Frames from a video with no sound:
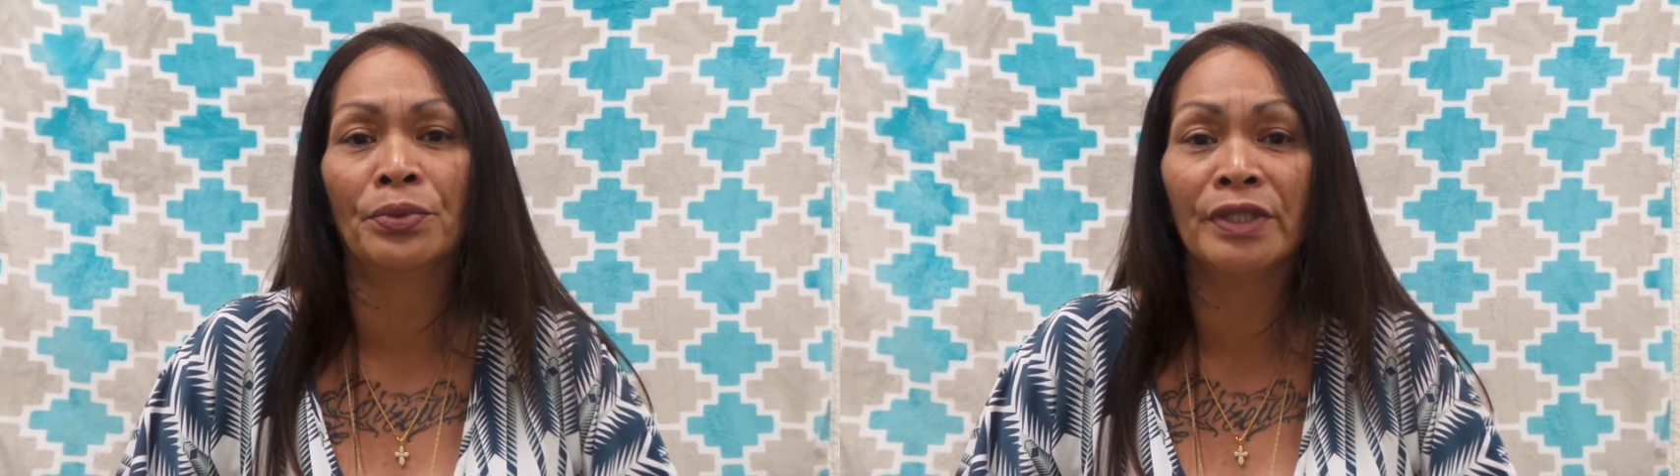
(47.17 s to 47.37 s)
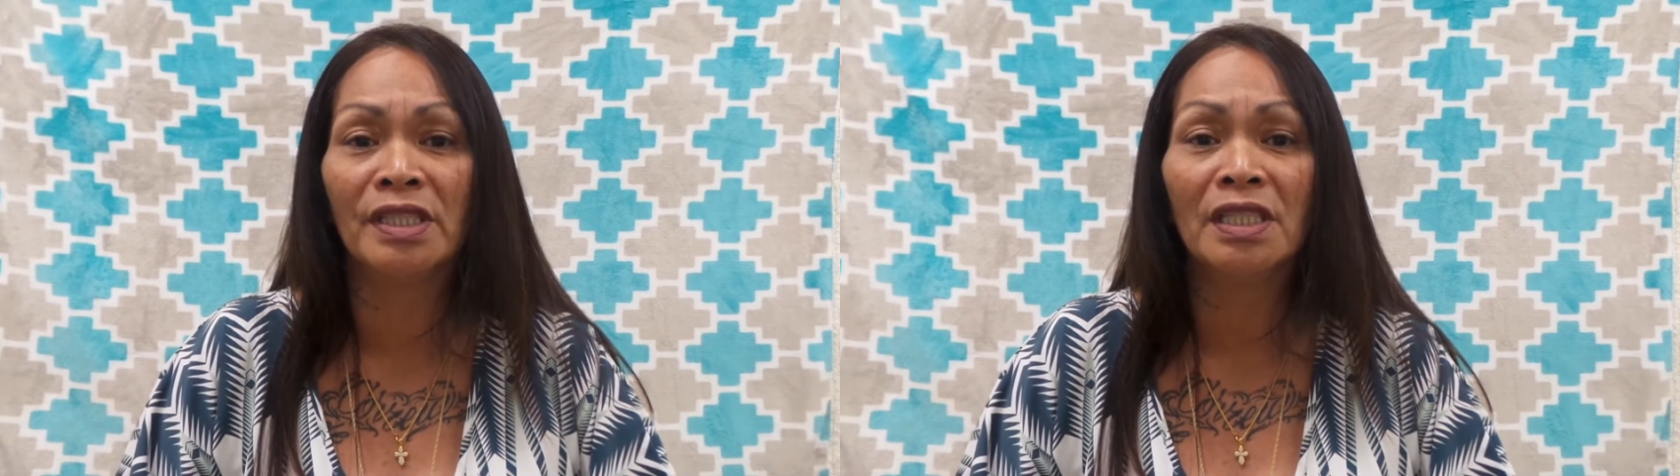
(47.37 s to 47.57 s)

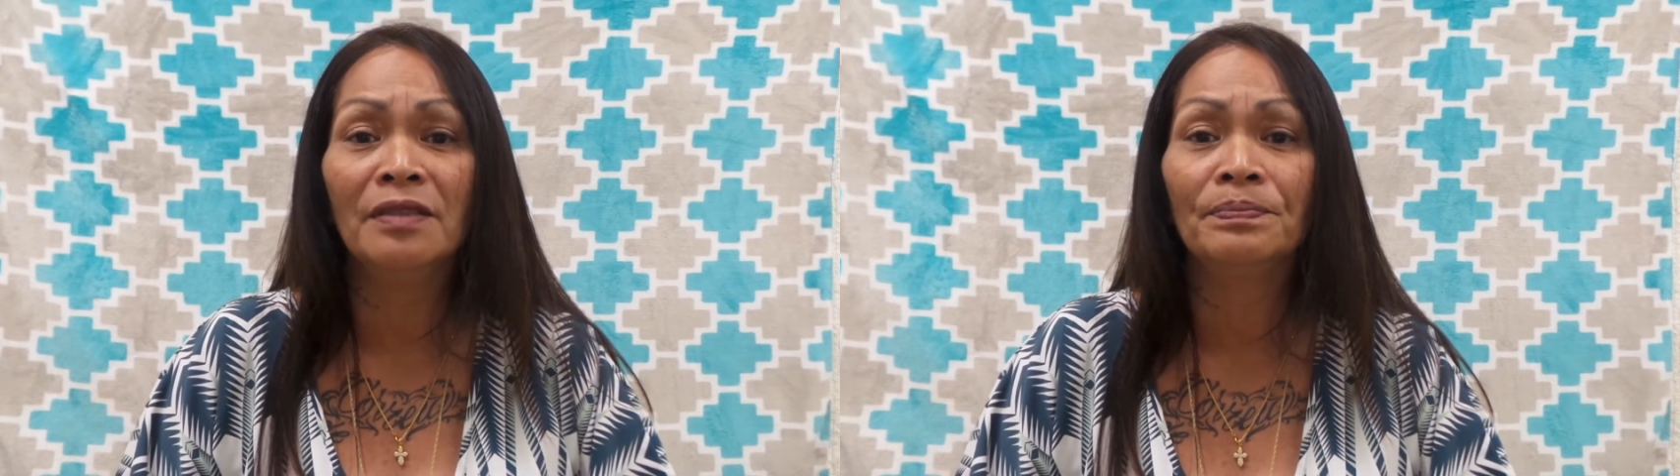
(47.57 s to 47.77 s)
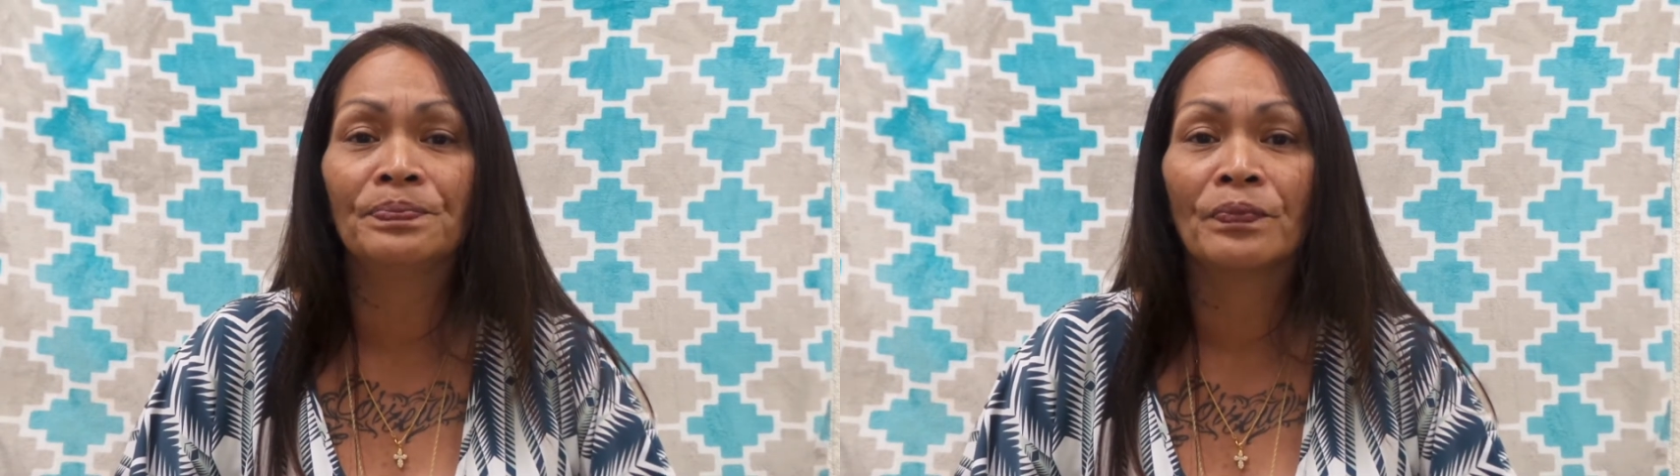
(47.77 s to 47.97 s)

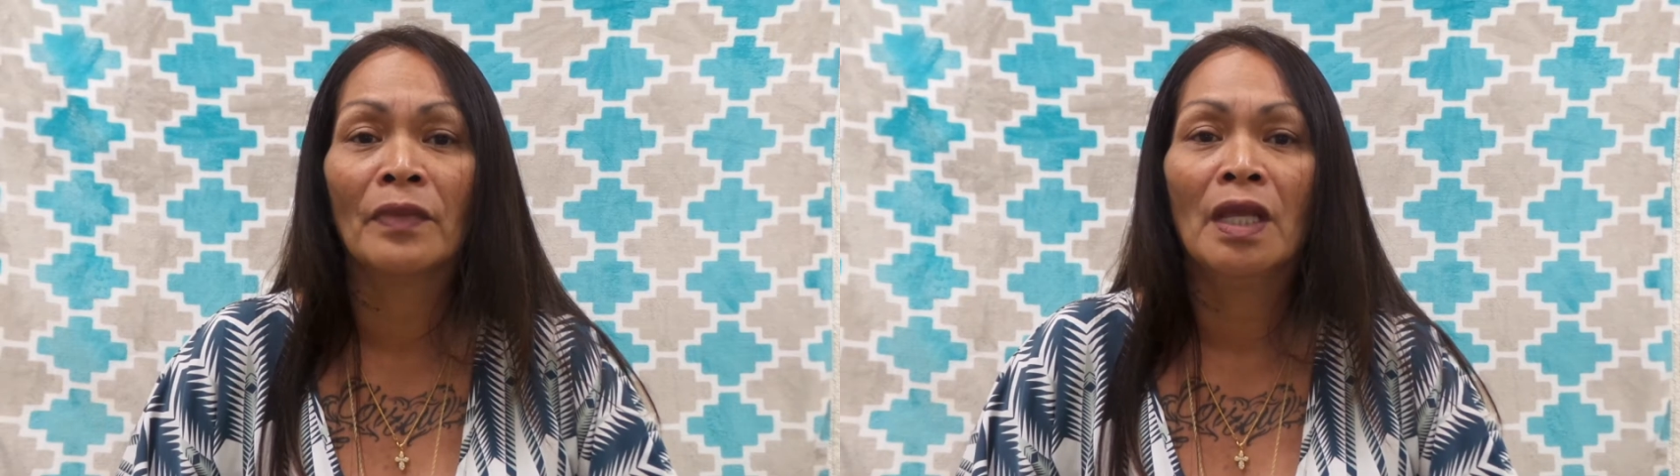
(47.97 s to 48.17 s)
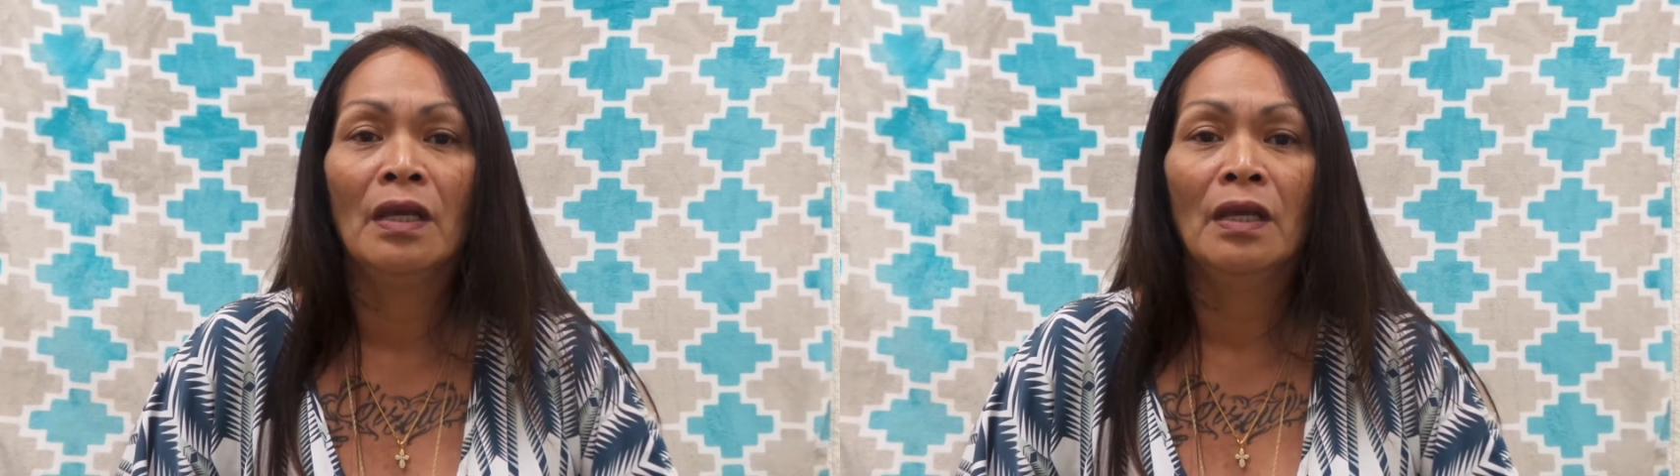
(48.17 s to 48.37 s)
prison.
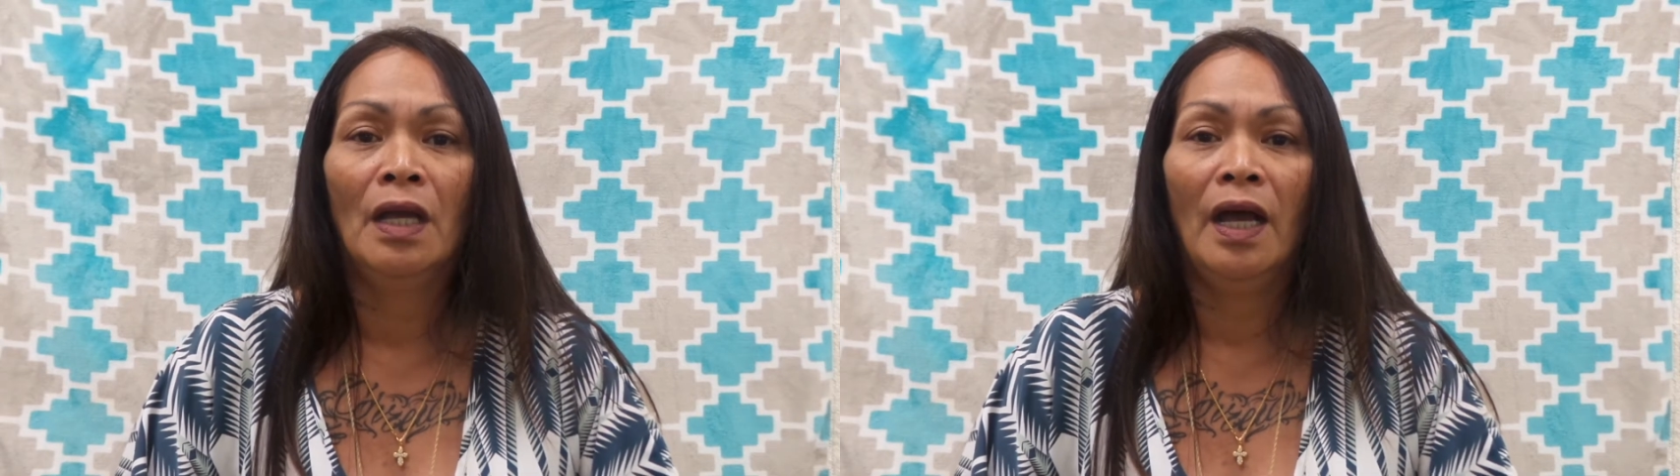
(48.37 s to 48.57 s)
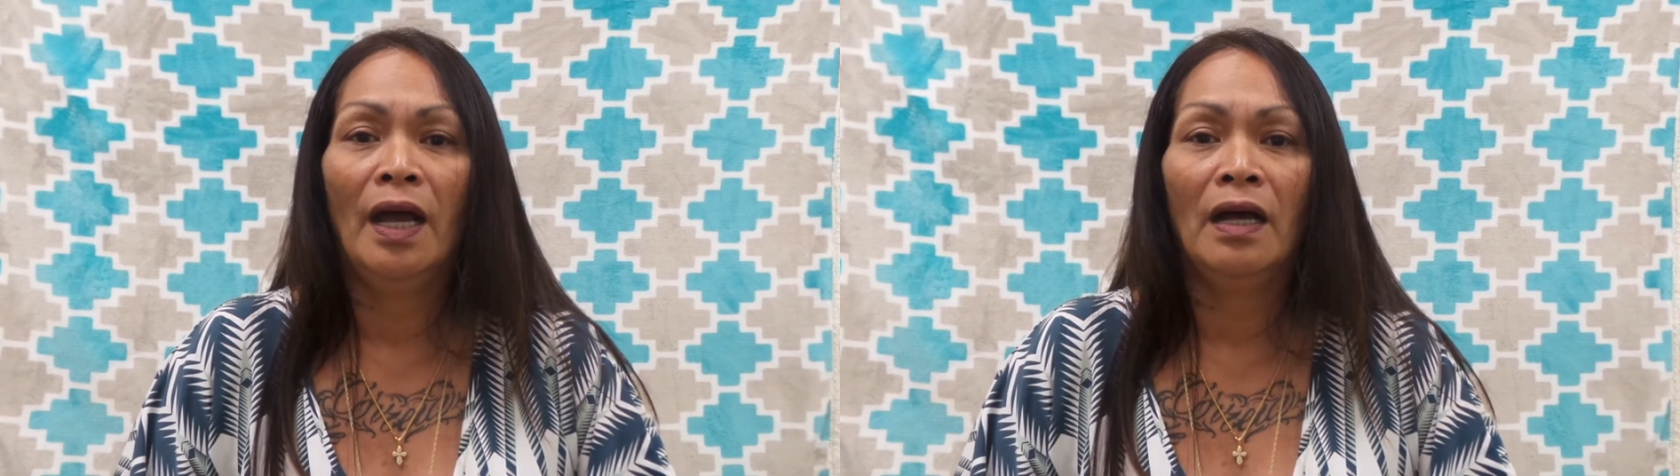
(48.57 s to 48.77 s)

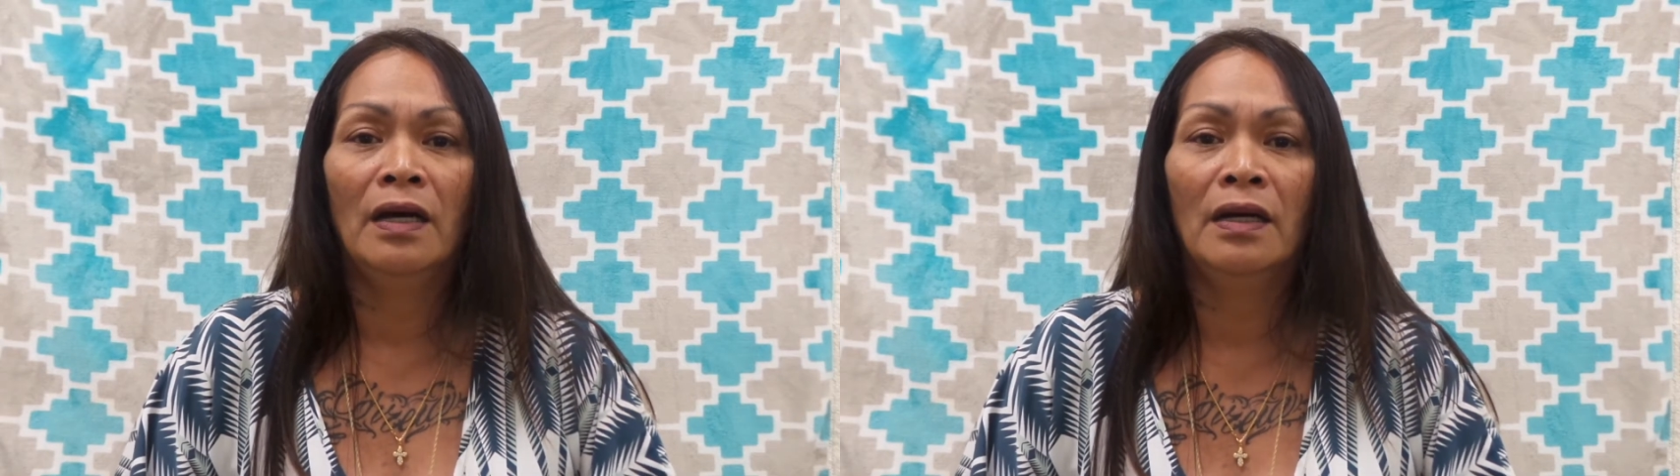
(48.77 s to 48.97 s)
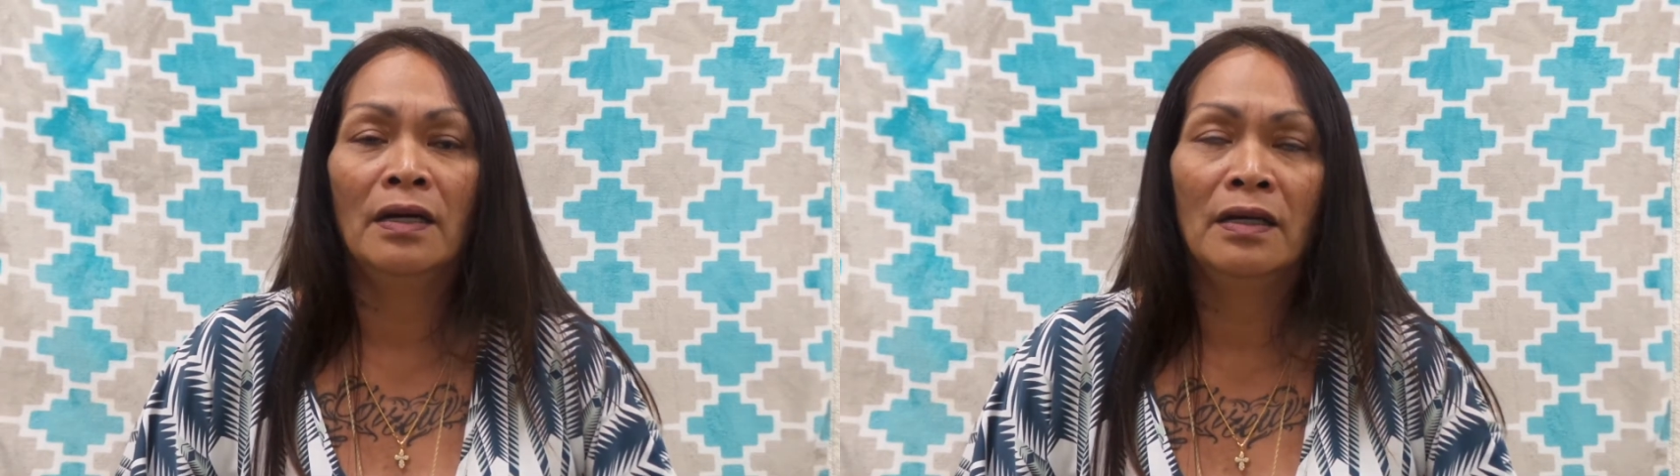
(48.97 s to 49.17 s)

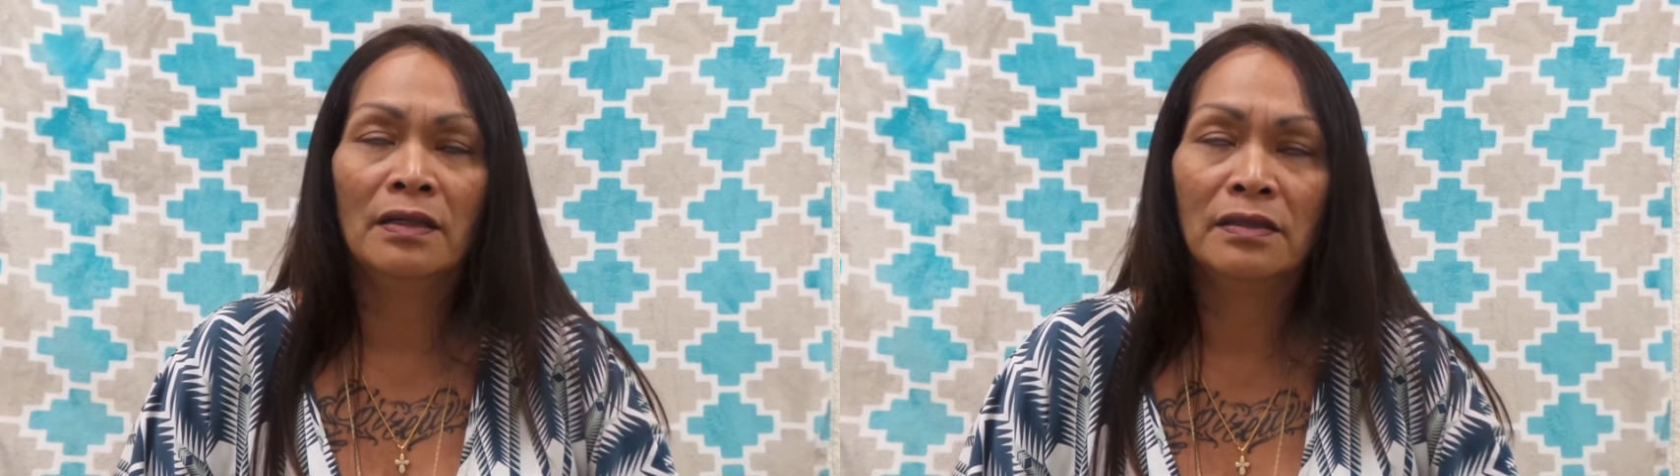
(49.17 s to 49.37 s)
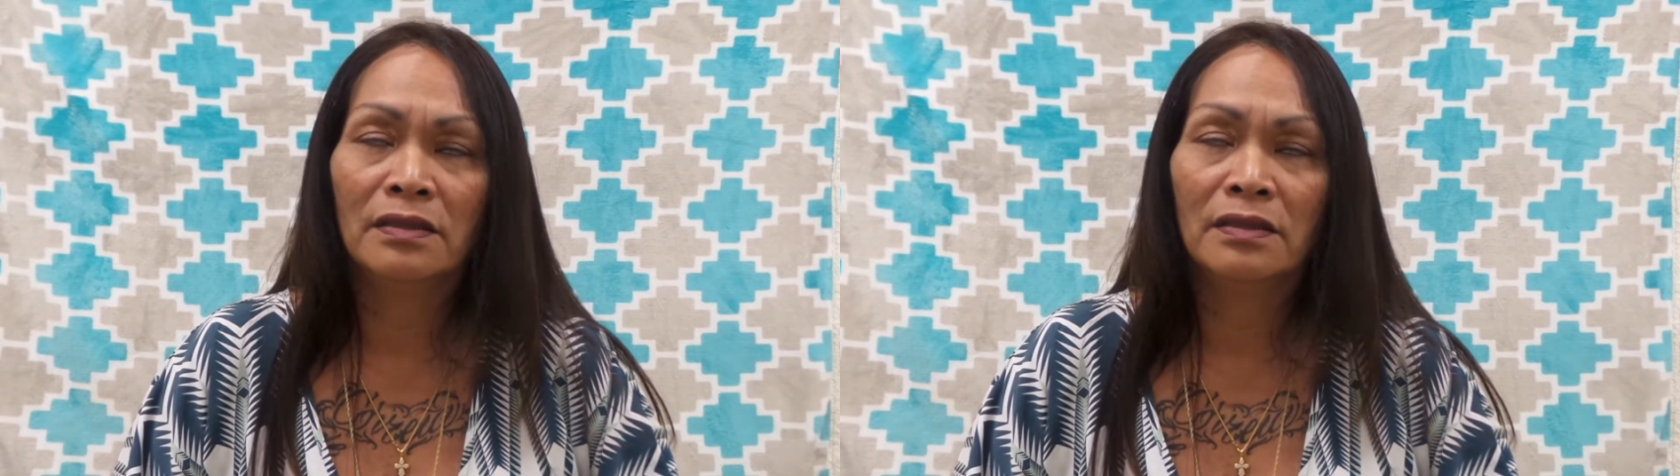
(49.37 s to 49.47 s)
I